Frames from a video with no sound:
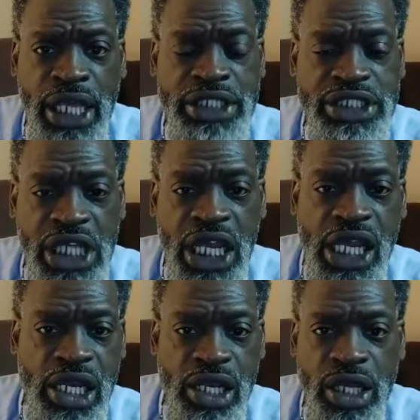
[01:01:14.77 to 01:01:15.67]

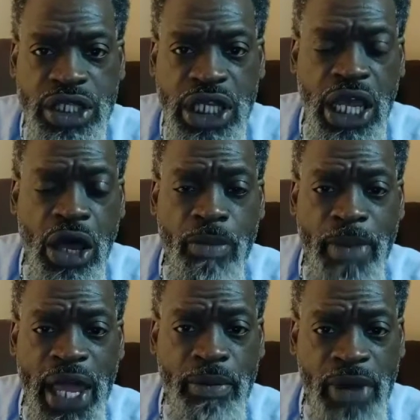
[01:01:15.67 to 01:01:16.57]
singing to help
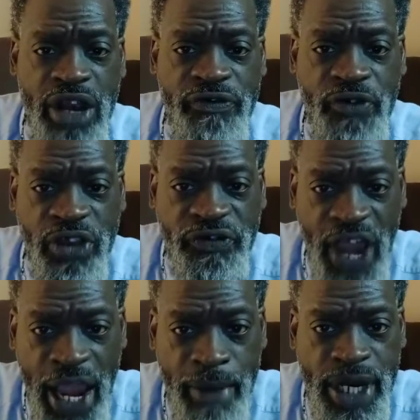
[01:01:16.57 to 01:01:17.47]
make money for his
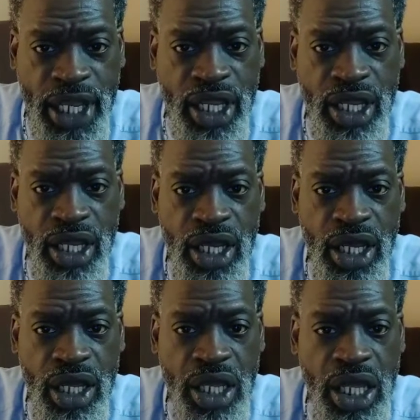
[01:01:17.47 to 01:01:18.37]
family.
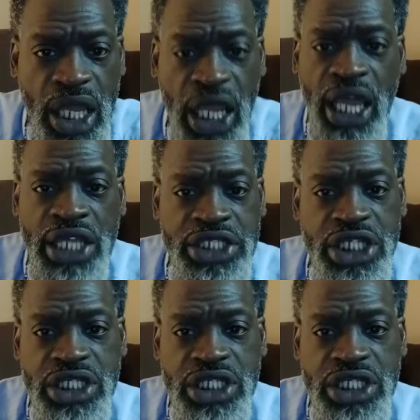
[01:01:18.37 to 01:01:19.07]
He ain't just...